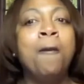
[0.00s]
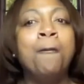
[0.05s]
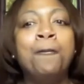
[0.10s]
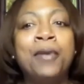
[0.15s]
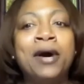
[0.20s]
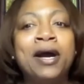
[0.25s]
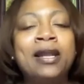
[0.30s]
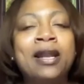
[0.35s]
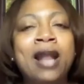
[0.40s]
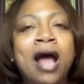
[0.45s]

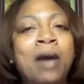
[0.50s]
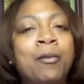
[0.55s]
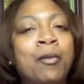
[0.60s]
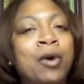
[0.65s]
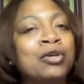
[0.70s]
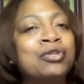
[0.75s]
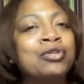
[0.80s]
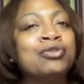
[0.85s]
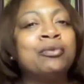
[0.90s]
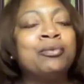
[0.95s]
But I'm
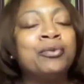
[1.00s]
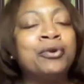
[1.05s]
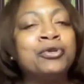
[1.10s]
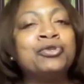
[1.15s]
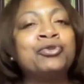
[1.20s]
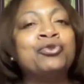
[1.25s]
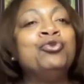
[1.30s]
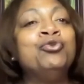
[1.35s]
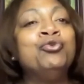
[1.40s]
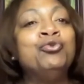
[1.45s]
also a
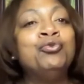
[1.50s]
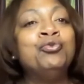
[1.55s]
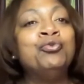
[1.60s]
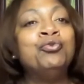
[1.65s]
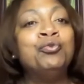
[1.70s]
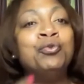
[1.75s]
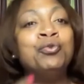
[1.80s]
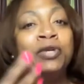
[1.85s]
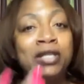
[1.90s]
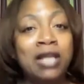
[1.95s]
person who
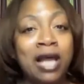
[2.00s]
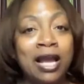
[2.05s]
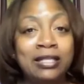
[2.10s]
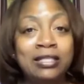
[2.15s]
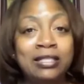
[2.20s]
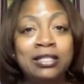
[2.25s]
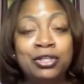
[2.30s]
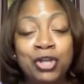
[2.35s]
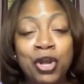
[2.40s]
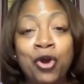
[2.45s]
would like
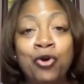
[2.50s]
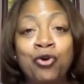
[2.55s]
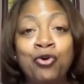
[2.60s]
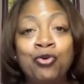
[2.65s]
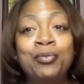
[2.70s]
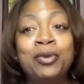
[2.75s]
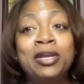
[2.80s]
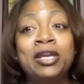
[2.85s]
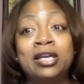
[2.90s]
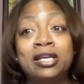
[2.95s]
to
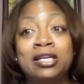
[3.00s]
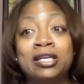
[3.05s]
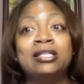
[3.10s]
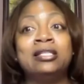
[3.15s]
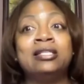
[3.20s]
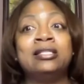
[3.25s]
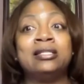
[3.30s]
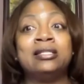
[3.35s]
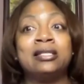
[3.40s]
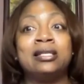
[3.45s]
know,
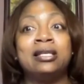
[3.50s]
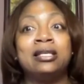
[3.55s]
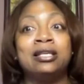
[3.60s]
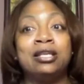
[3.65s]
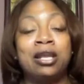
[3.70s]
because,